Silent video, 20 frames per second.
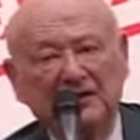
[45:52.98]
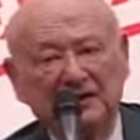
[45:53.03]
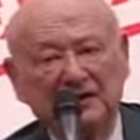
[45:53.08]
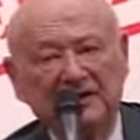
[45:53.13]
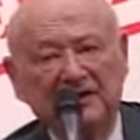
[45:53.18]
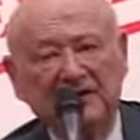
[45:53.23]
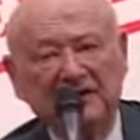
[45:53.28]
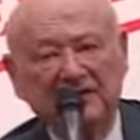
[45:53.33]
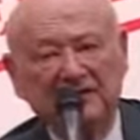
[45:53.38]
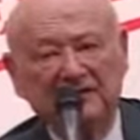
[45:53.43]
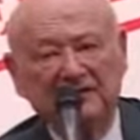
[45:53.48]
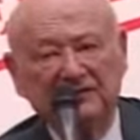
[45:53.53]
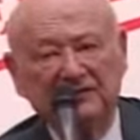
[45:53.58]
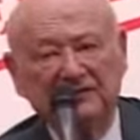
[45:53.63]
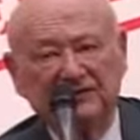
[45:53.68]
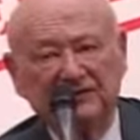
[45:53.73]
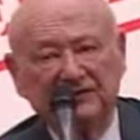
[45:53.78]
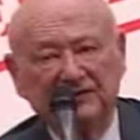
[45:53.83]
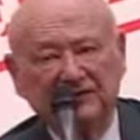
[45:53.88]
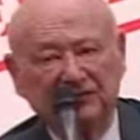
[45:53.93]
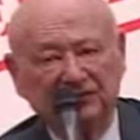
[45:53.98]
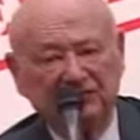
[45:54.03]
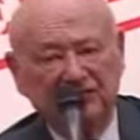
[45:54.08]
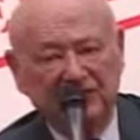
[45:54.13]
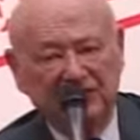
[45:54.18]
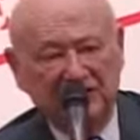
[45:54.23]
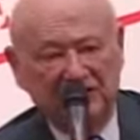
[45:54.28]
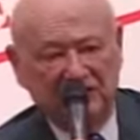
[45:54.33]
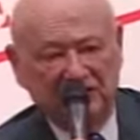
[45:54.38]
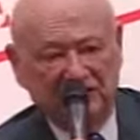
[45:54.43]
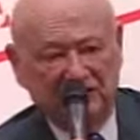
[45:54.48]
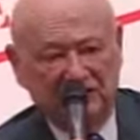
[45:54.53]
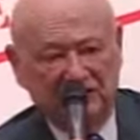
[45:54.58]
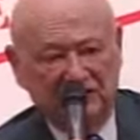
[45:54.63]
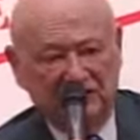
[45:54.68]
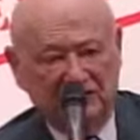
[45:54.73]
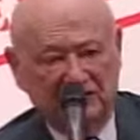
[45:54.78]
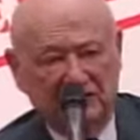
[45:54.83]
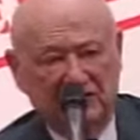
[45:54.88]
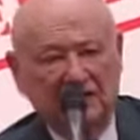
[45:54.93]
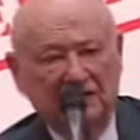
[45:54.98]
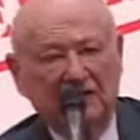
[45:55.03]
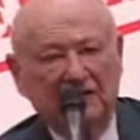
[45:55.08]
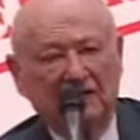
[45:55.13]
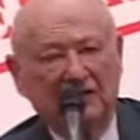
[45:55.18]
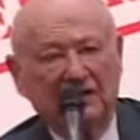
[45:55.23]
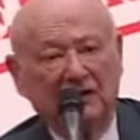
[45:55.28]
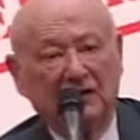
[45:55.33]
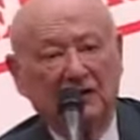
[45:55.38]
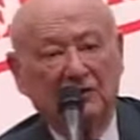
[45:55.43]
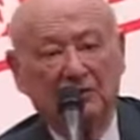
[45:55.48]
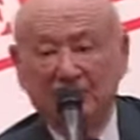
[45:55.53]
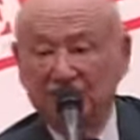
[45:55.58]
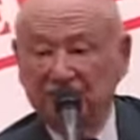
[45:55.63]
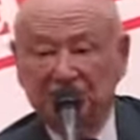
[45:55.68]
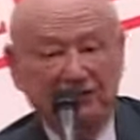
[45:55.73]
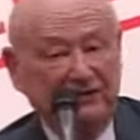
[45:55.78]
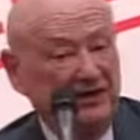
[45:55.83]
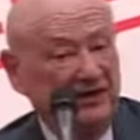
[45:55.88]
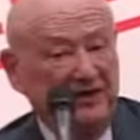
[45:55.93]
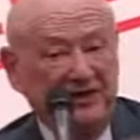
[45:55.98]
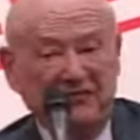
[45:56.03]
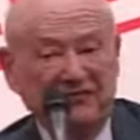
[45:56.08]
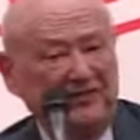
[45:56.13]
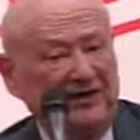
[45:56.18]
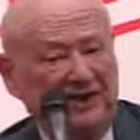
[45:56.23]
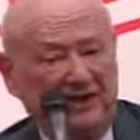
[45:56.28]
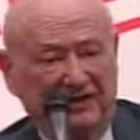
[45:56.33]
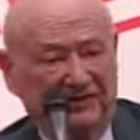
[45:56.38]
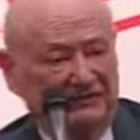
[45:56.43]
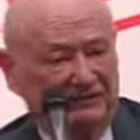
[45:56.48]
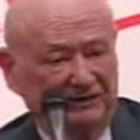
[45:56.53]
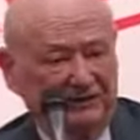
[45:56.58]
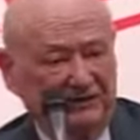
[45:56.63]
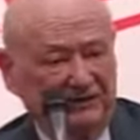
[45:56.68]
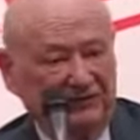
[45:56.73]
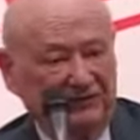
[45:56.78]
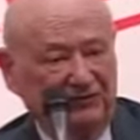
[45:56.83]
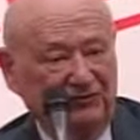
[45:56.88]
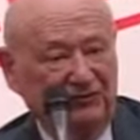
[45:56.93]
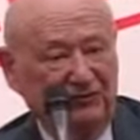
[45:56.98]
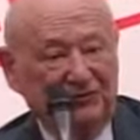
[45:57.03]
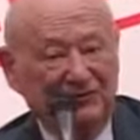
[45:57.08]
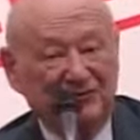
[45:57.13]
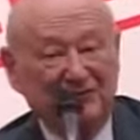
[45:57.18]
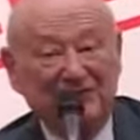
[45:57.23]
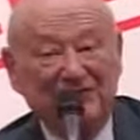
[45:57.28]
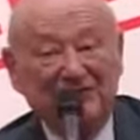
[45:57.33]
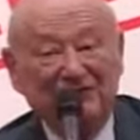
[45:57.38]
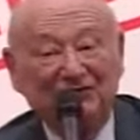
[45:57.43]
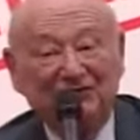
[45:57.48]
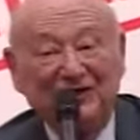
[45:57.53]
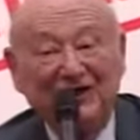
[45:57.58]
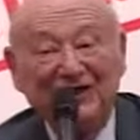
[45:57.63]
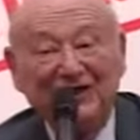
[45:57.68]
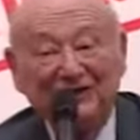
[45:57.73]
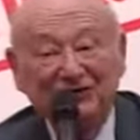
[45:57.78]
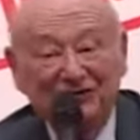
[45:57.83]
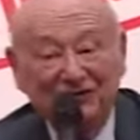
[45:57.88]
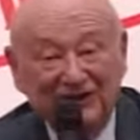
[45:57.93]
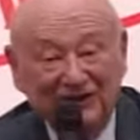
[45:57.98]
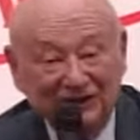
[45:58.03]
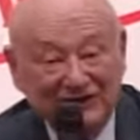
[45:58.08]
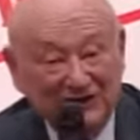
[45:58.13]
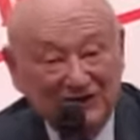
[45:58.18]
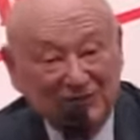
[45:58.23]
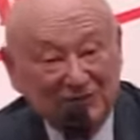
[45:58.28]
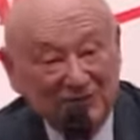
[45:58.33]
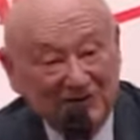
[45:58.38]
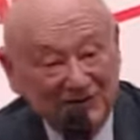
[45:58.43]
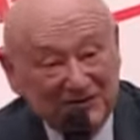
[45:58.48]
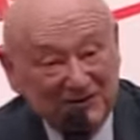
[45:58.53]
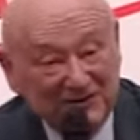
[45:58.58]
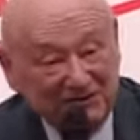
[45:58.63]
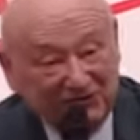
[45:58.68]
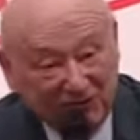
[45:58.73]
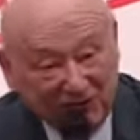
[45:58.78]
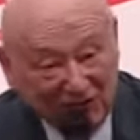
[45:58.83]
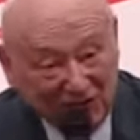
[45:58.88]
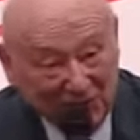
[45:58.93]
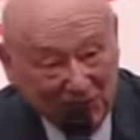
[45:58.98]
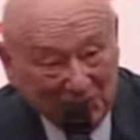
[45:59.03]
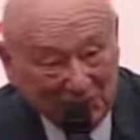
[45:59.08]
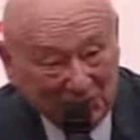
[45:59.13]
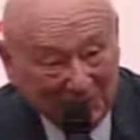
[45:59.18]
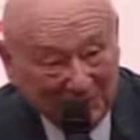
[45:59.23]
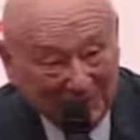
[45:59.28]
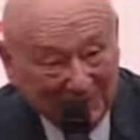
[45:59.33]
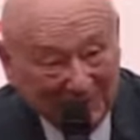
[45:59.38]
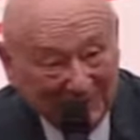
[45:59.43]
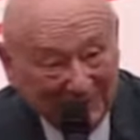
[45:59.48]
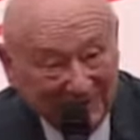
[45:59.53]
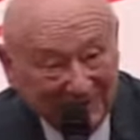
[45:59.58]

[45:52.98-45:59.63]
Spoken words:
killing of Jesus, which did involve Jews. I mean, Jesus was a Jew.